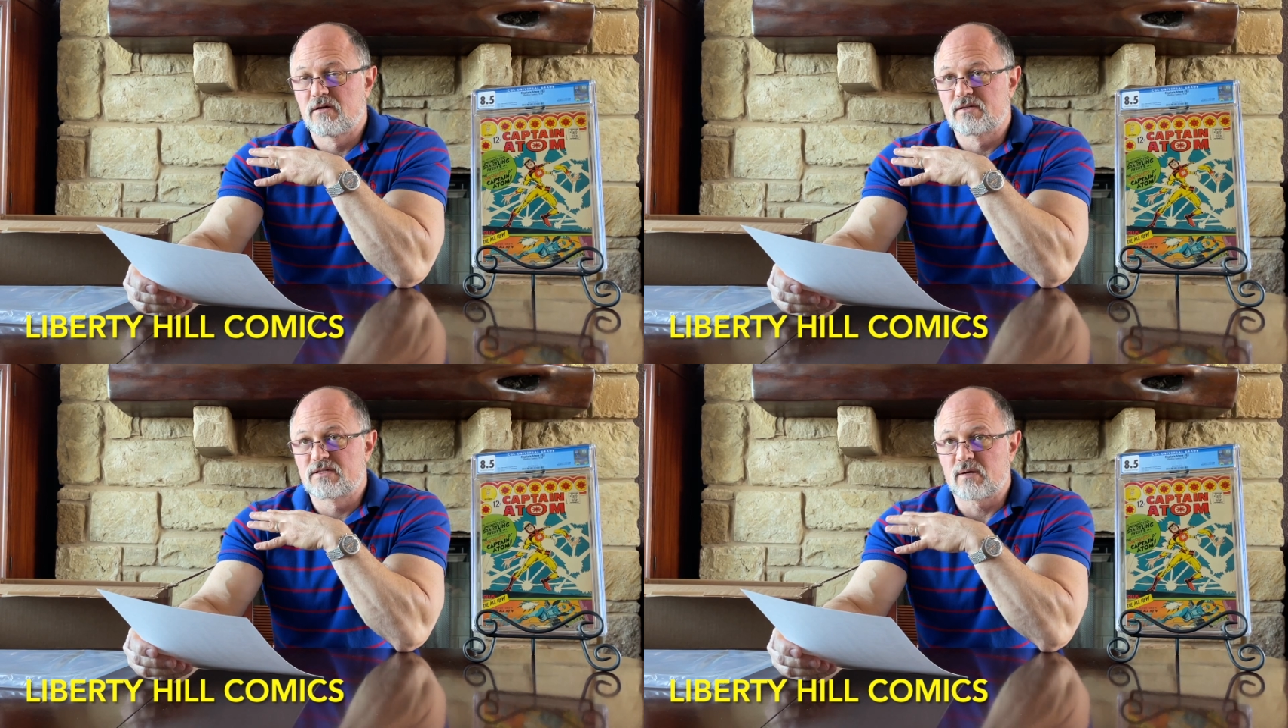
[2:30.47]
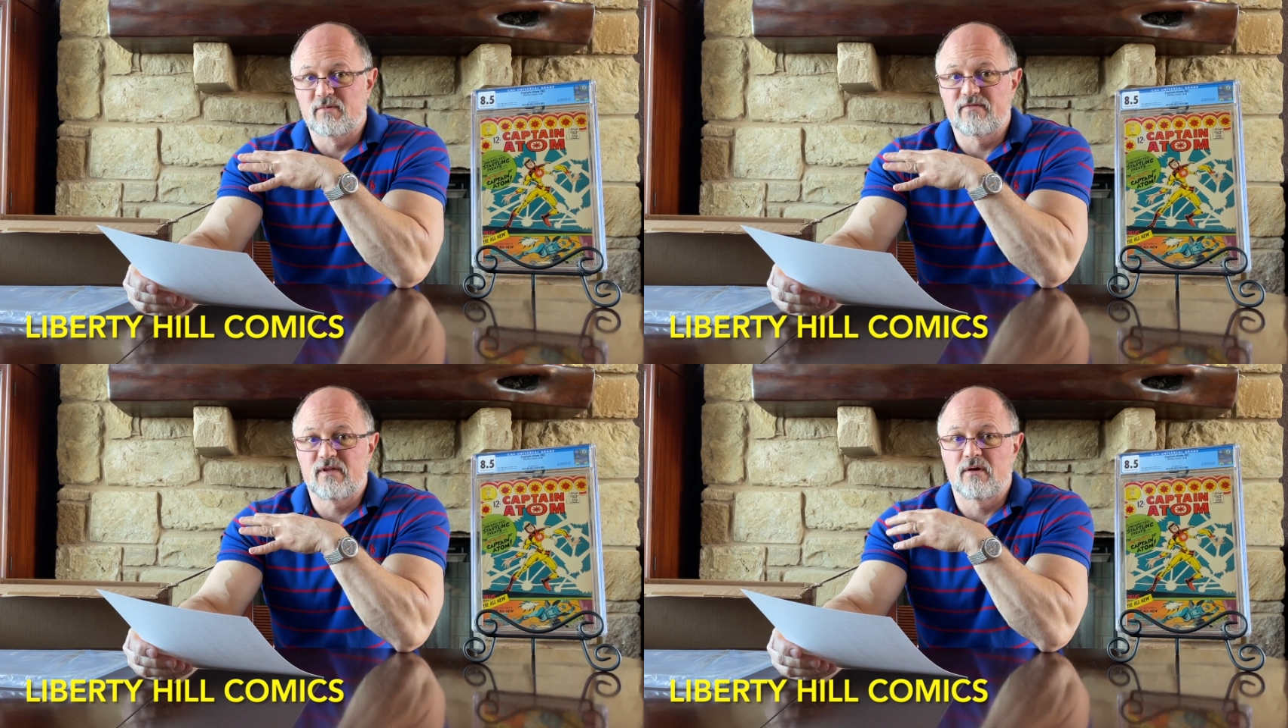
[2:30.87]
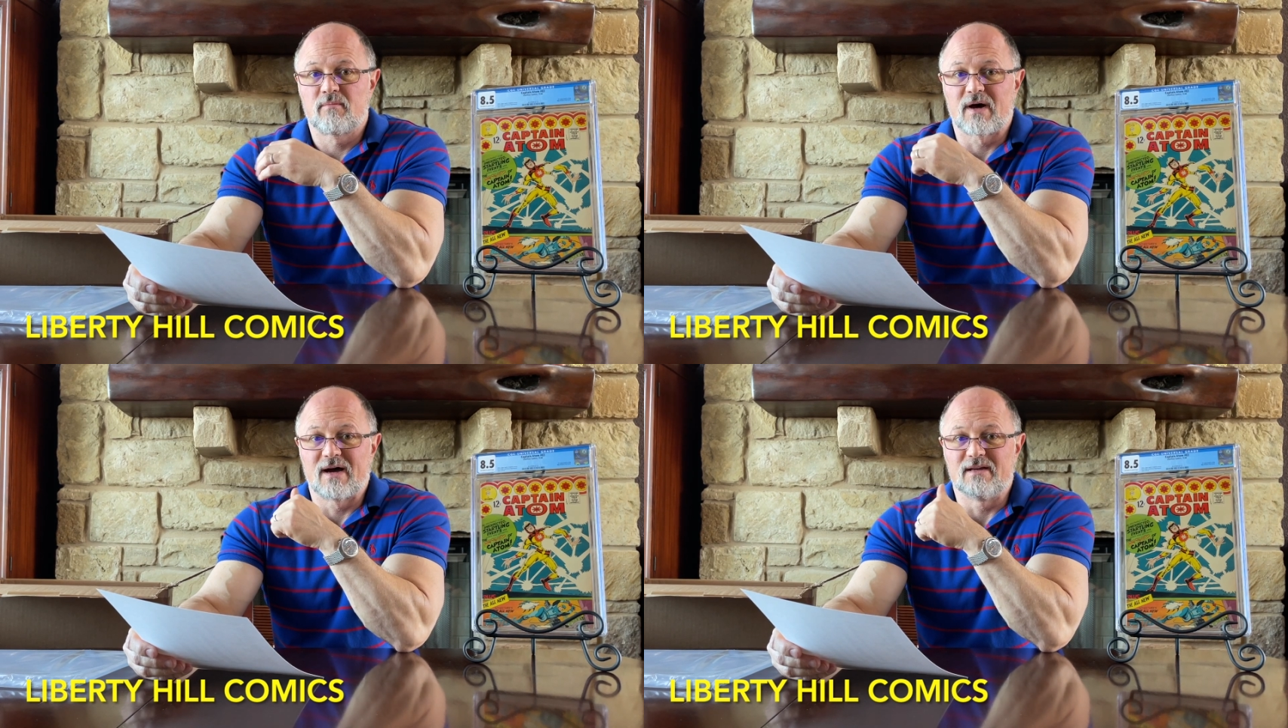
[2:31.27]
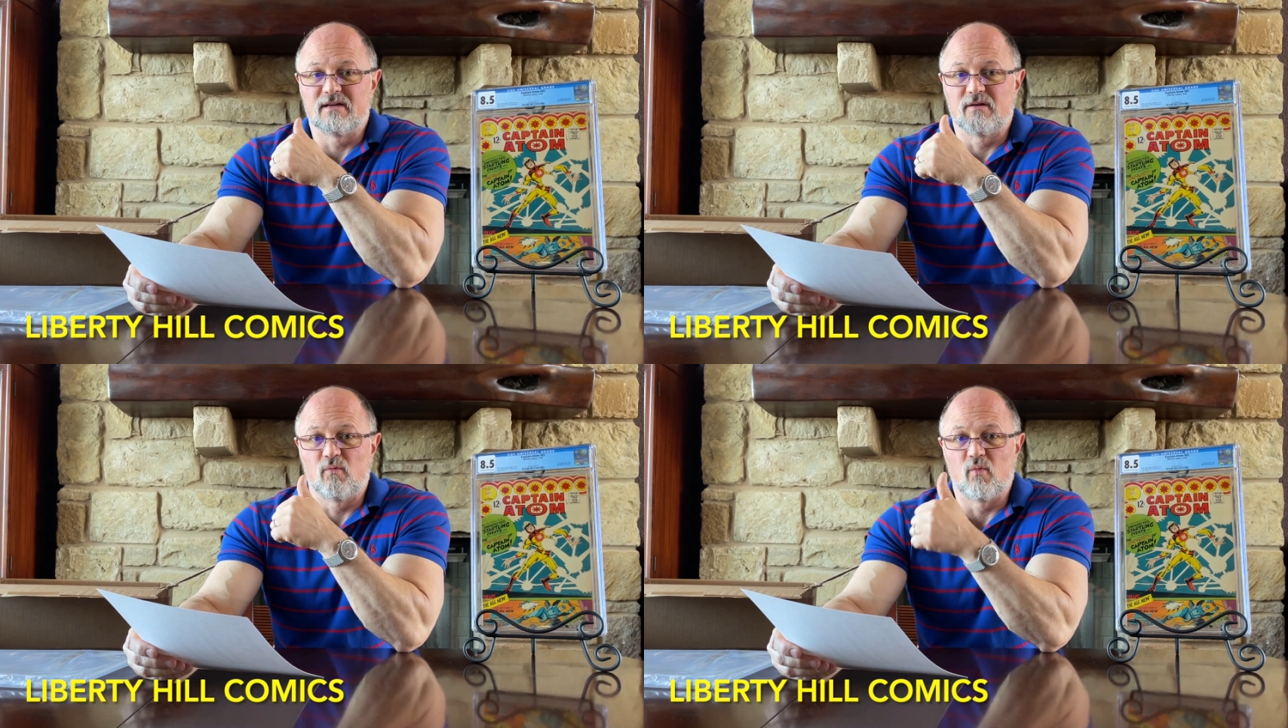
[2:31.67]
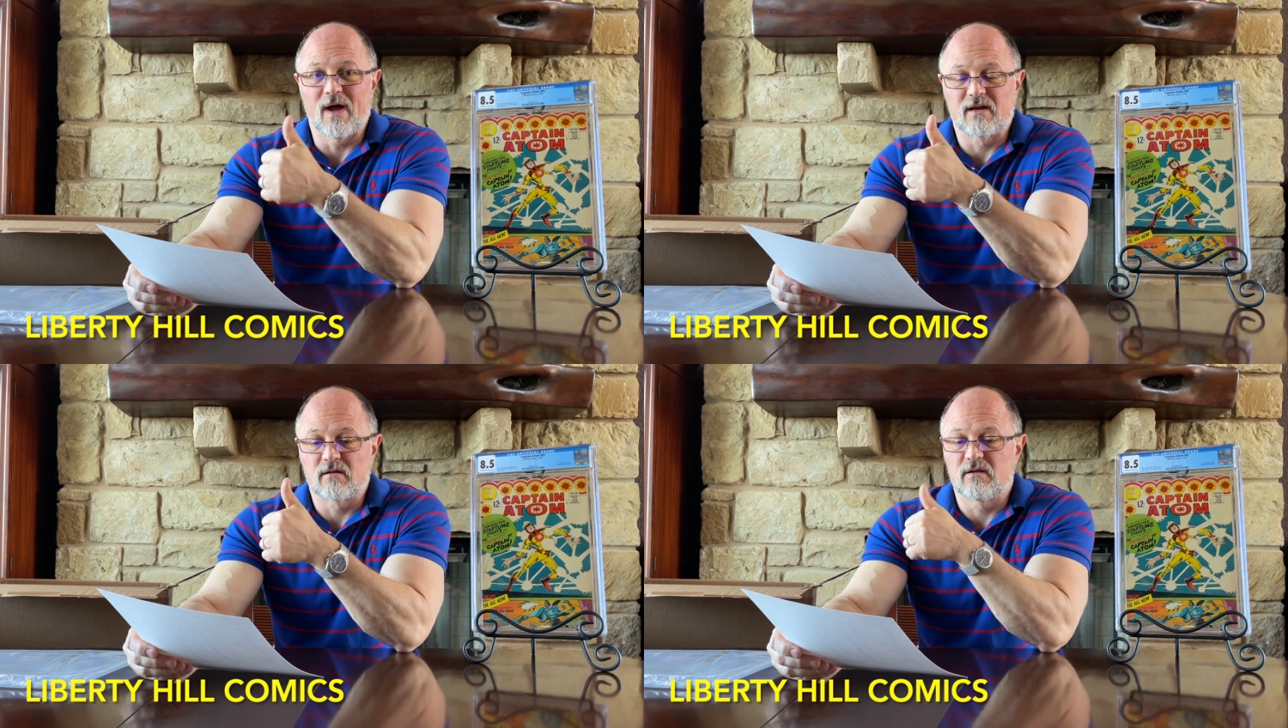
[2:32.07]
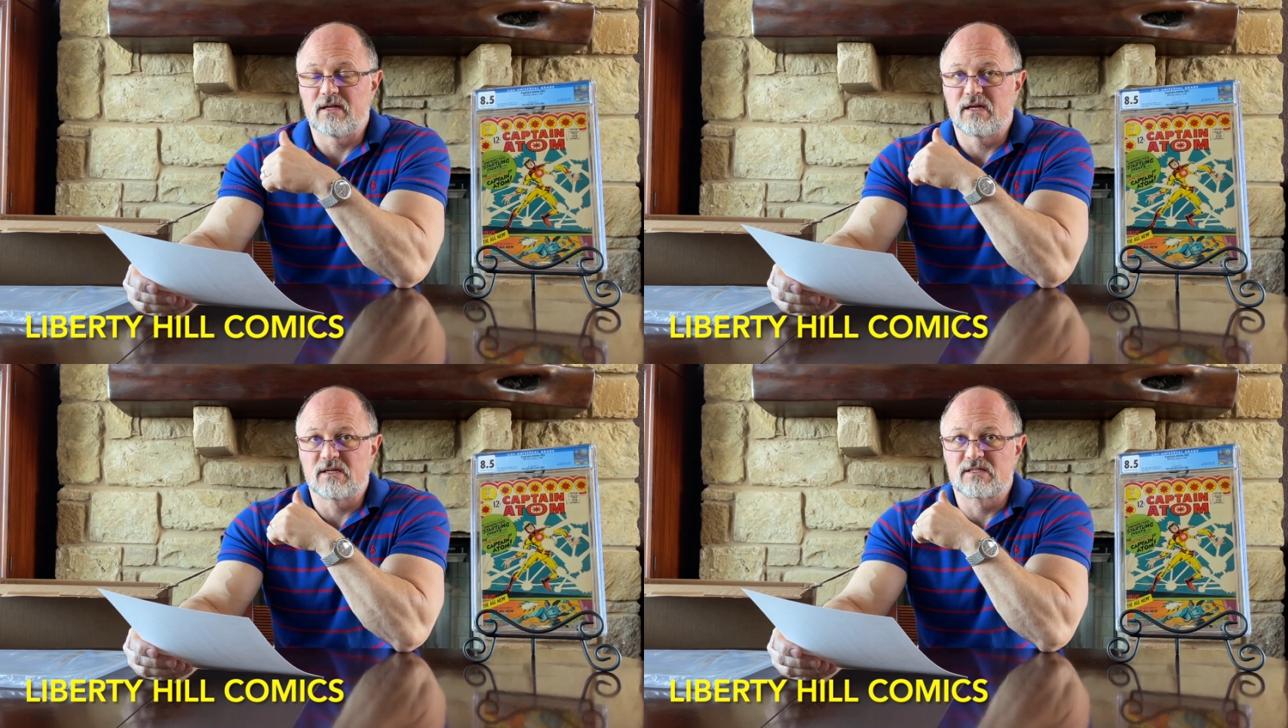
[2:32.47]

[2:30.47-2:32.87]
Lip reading: Some of them I did wet cleaning,